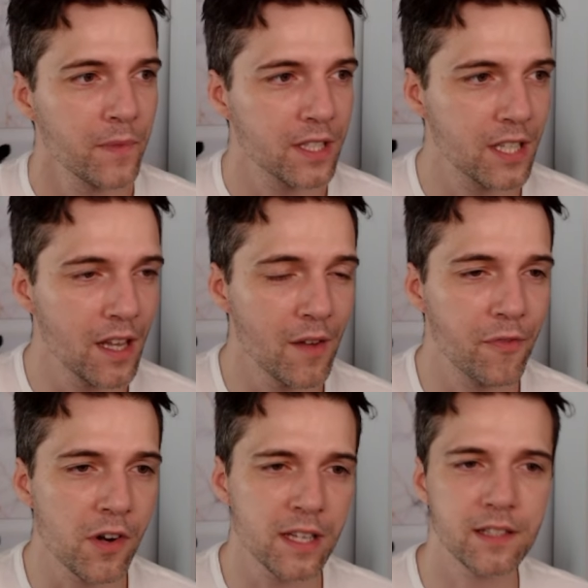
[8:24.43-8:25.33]
See, if
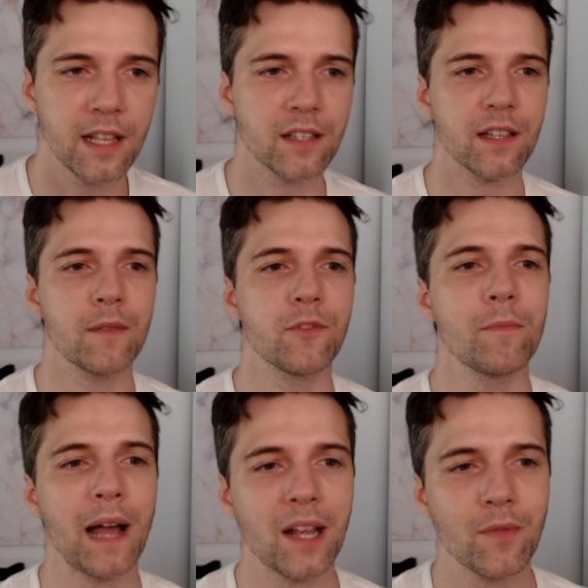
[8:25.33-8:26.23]
for instance, if you
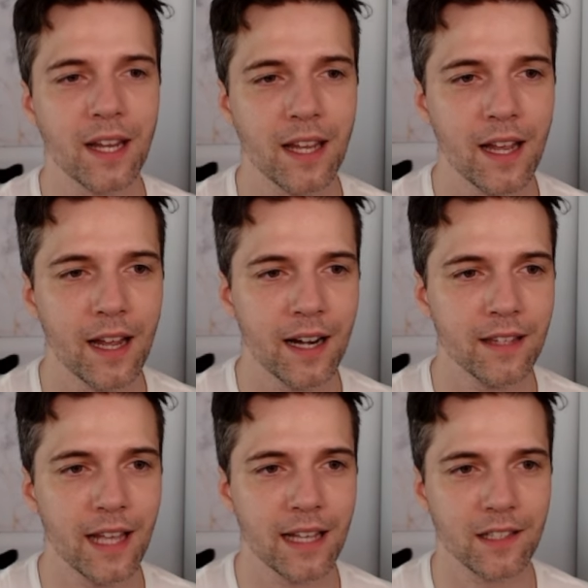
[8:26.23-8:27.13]
buy right here and
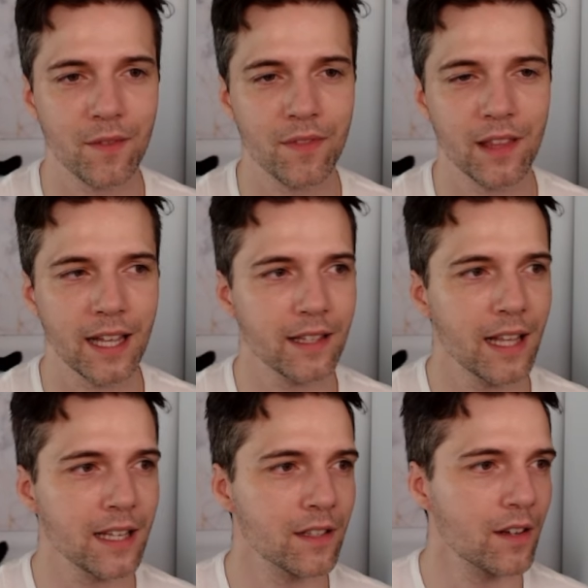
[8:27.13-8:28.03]
it does something like this,